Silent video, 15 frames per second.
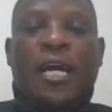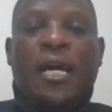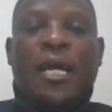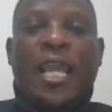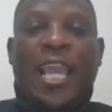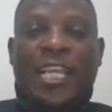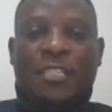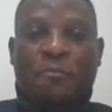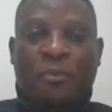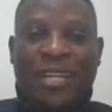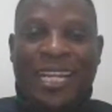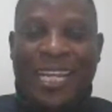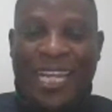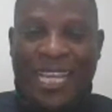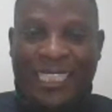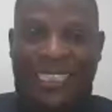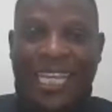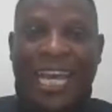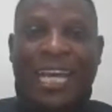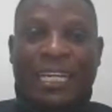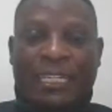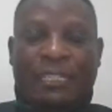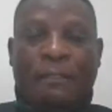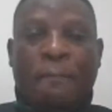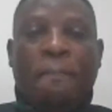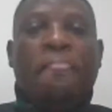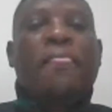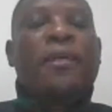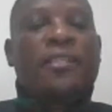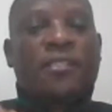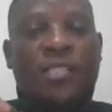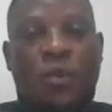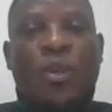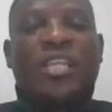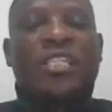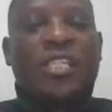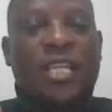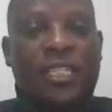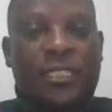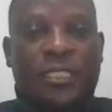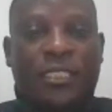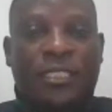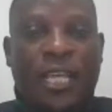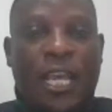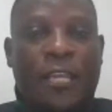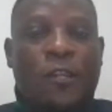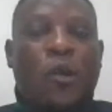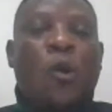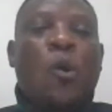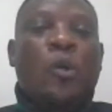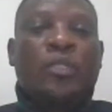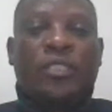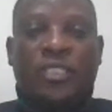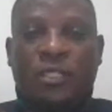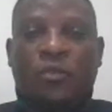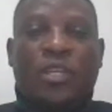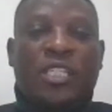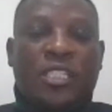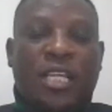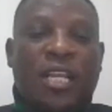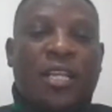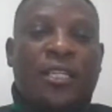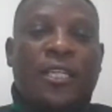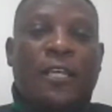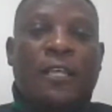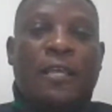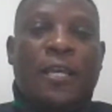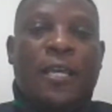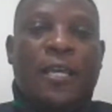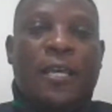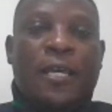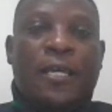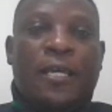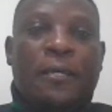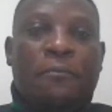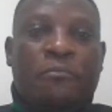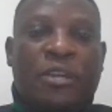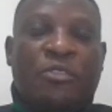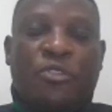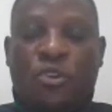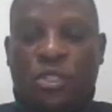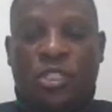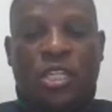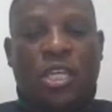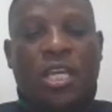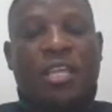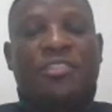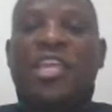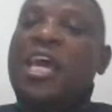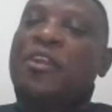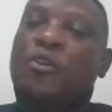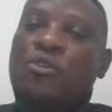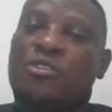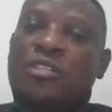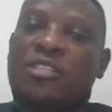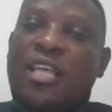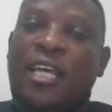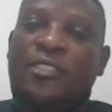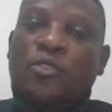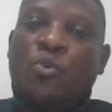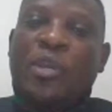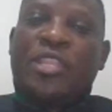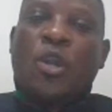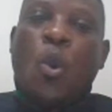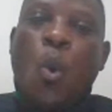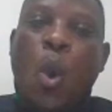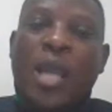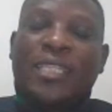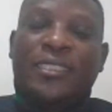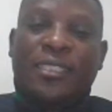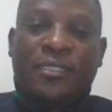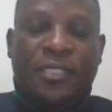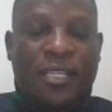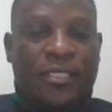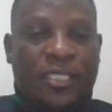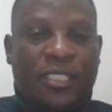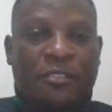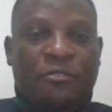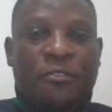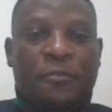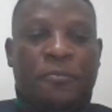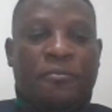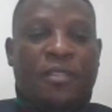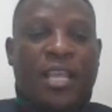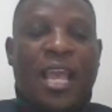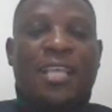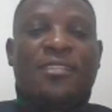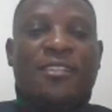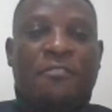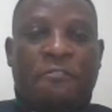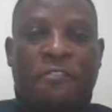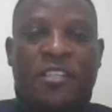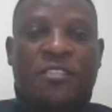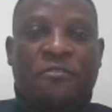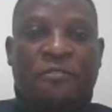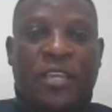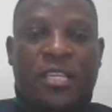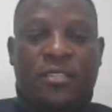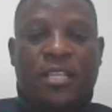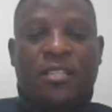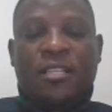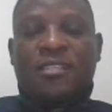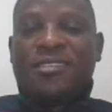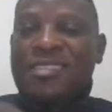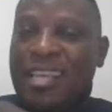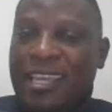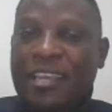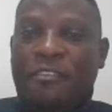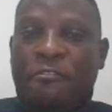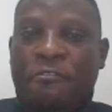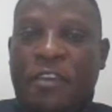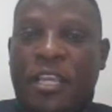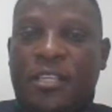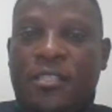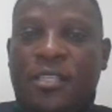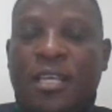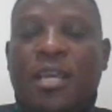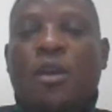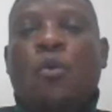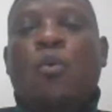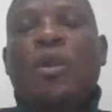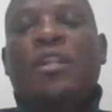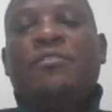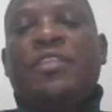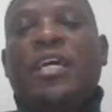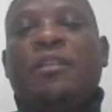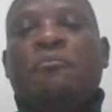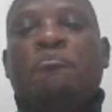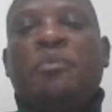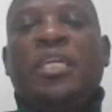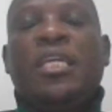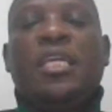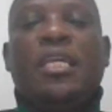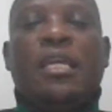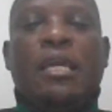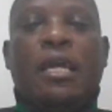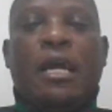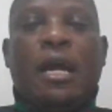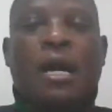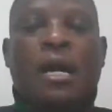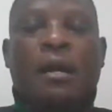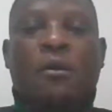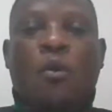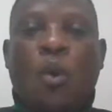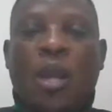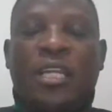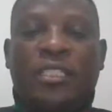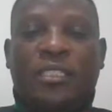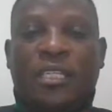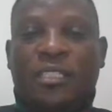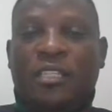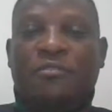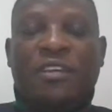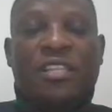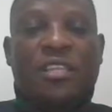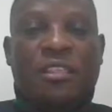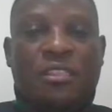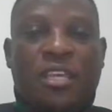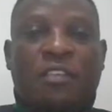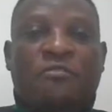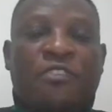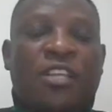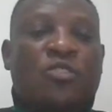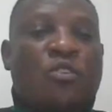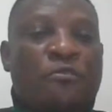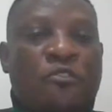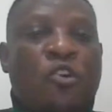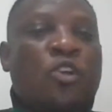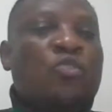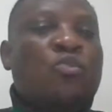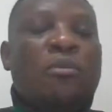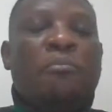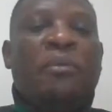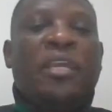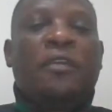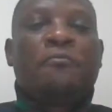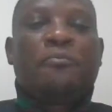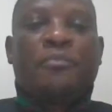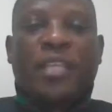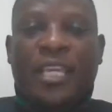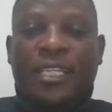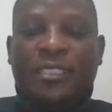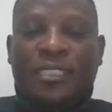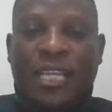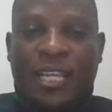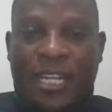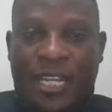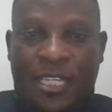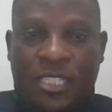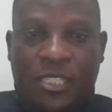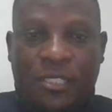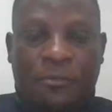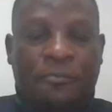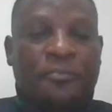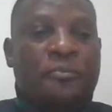explanatory sequential design or sequential method, then you start with quantitative as the first phase. Then the second phase will then be qualitative, and the third phase, of course, will be integration.